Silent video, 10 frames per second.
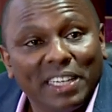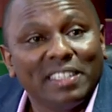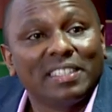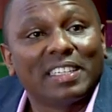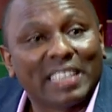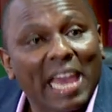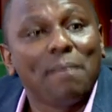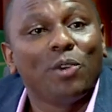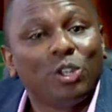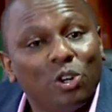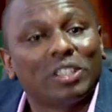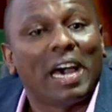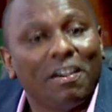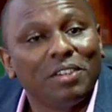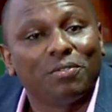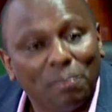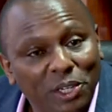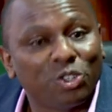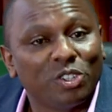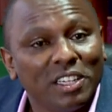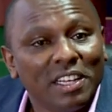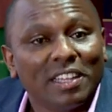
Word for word: It is a time we don't have information